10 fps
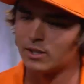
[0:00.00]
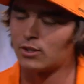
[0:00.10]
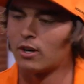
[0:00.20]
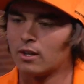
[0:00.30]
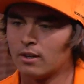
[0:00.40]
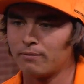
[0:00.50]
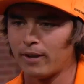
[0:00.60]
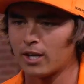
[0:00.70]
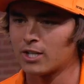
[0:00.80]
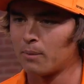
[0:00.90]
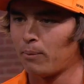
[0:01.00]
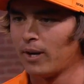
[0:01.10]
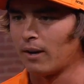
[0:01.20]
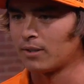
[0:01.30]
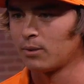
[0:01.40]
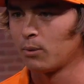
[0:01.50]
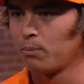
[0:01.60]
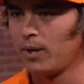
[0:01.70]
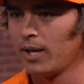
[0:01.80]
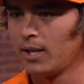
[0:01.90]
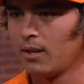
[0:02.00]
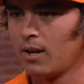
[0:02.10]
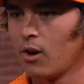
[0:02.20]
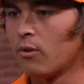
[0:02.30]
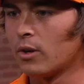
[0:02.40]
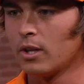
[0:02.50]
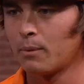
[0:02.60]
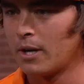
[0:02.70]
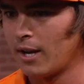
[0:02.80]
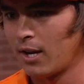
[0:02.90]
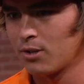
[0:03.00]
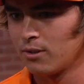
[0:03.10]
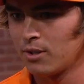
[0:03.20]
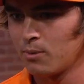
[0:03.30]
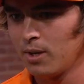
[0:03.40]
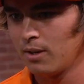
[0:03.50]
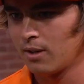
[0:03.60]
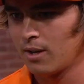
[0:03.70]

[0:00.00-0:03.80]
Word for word: start of the FedEx Cup playoffs. We're playing uh, over at Liberty National this week,